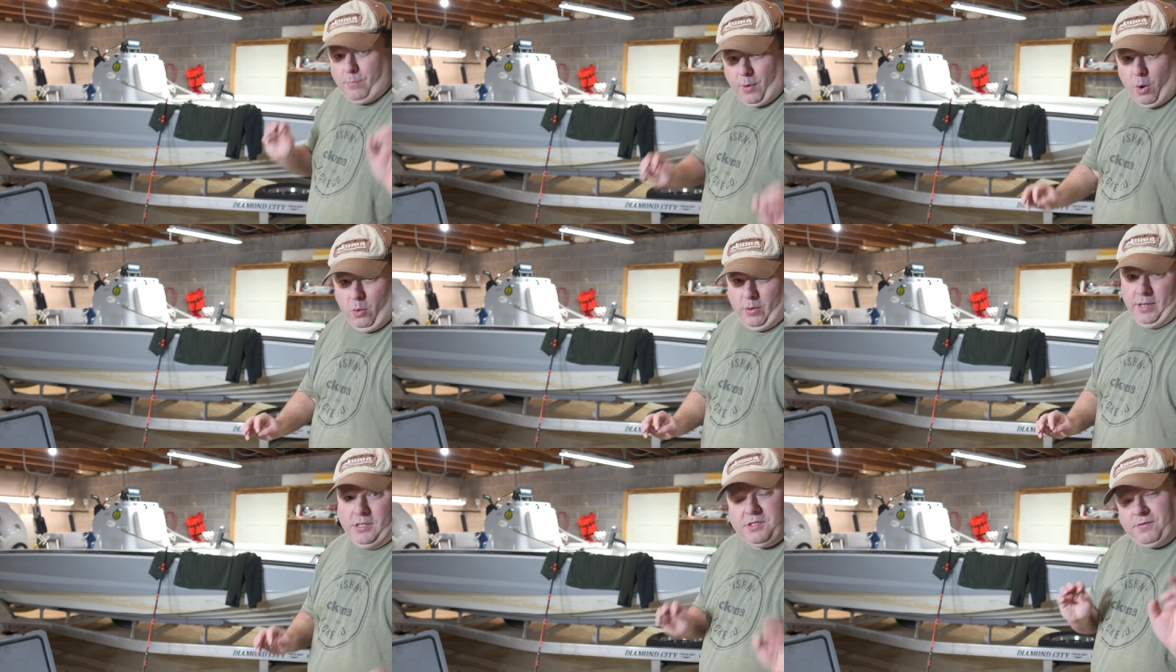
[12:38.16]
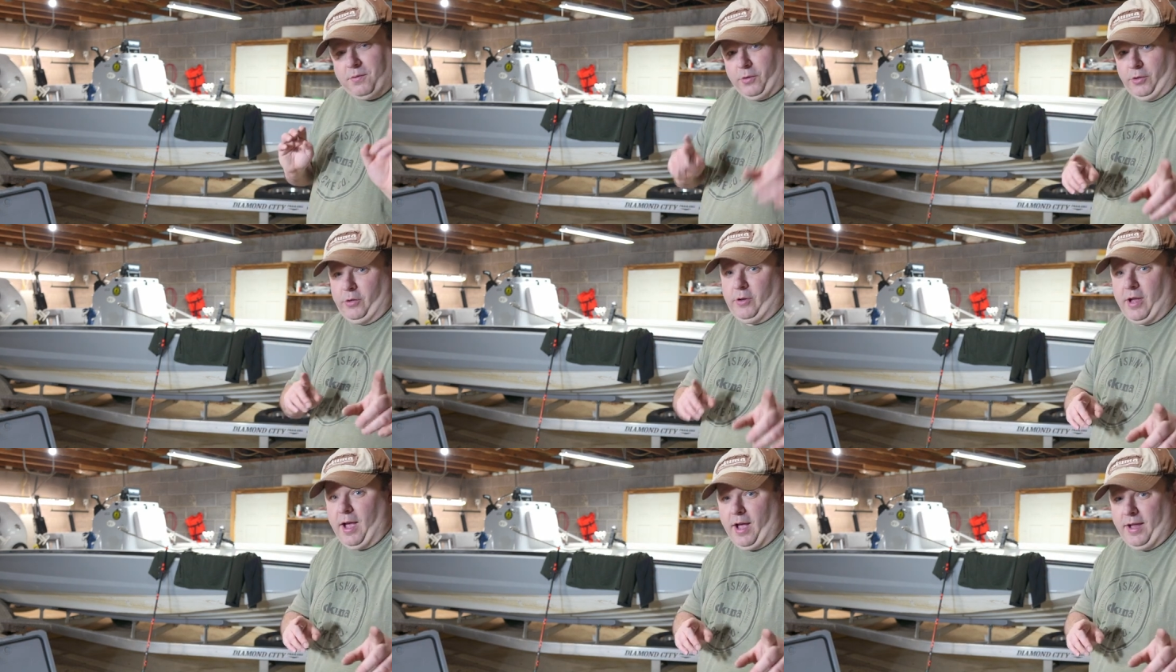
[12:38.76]
bonus for you
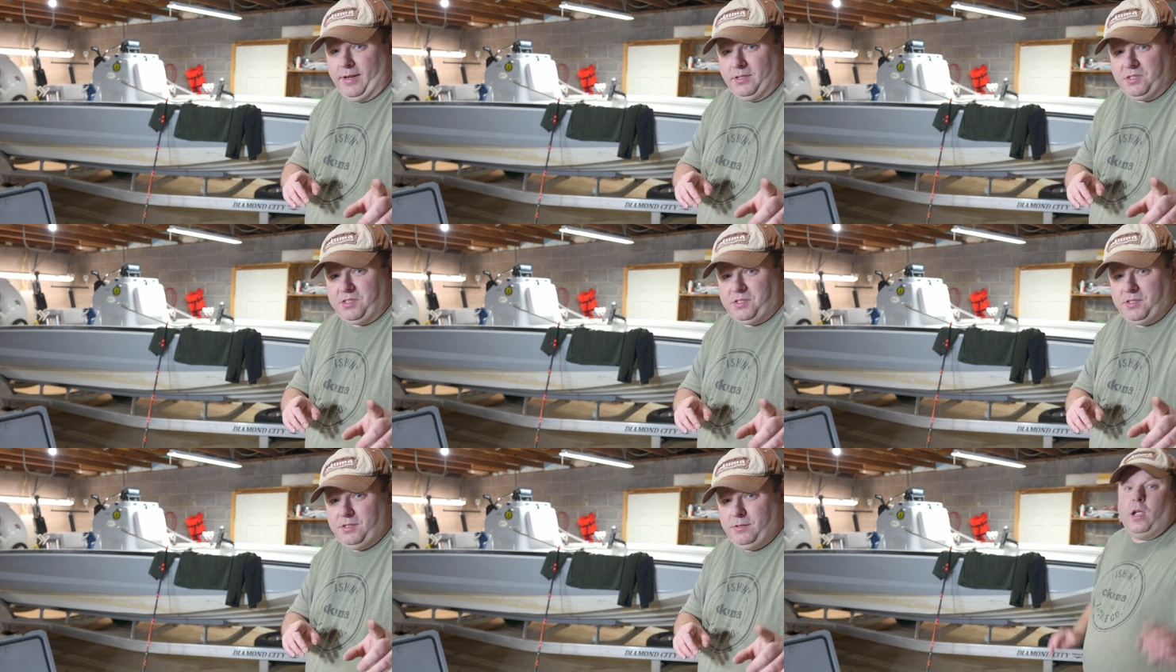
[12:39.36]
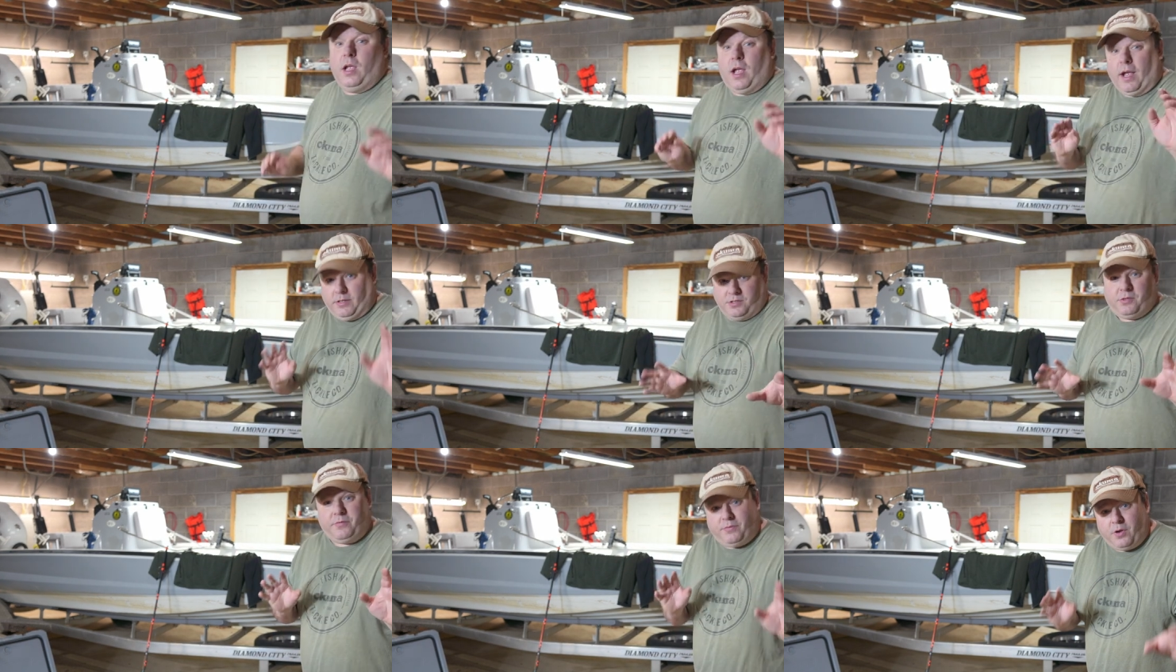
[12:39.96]
guys.
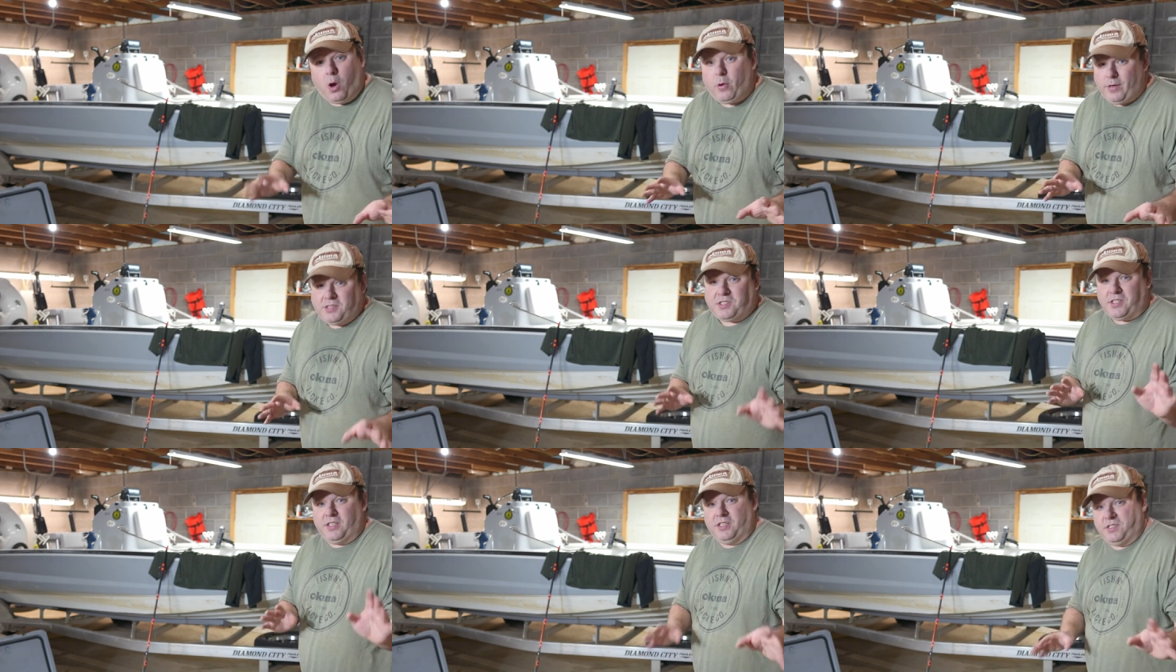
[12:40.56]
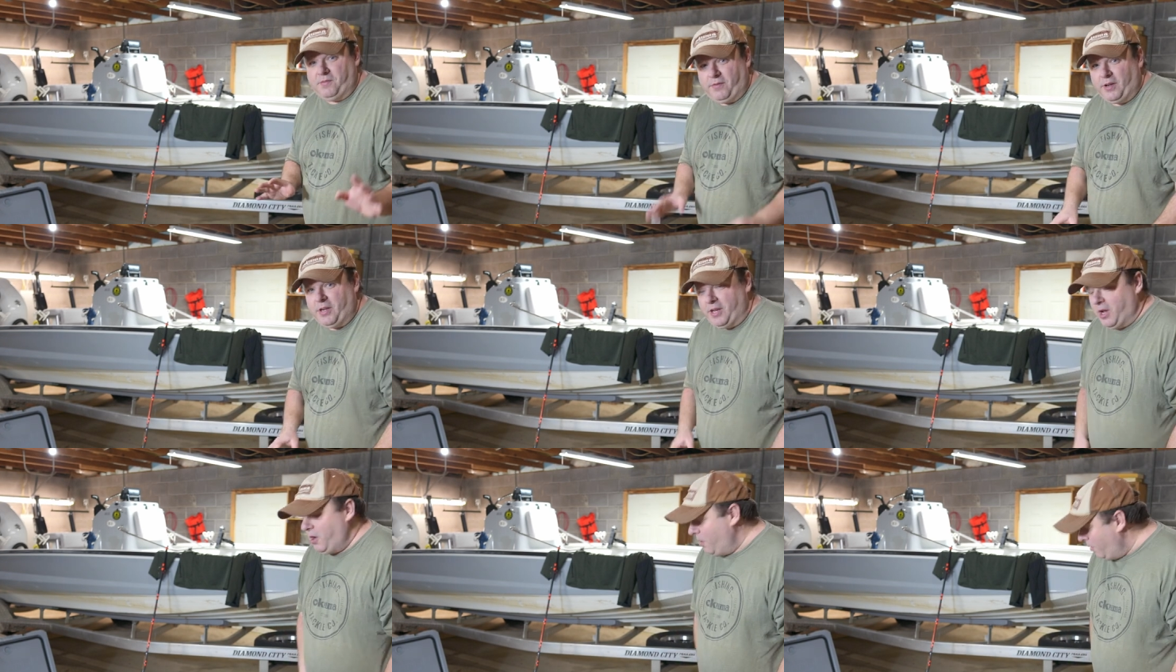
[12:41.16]
As you've noticed in this
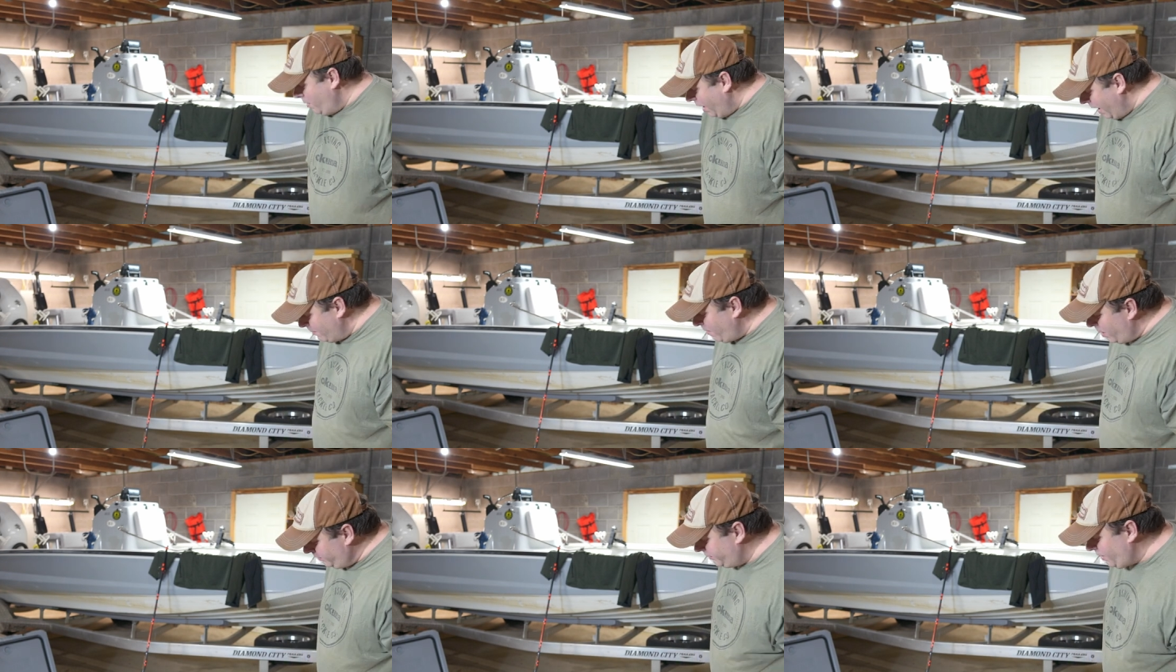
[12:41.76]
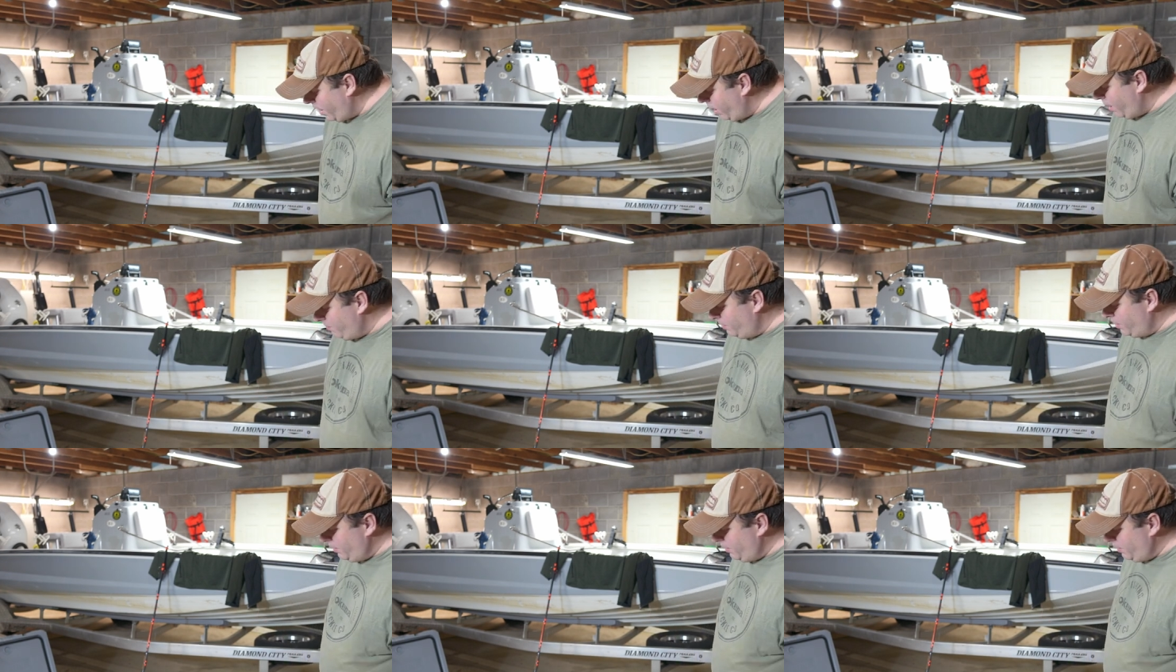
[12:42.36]
video, I'm on top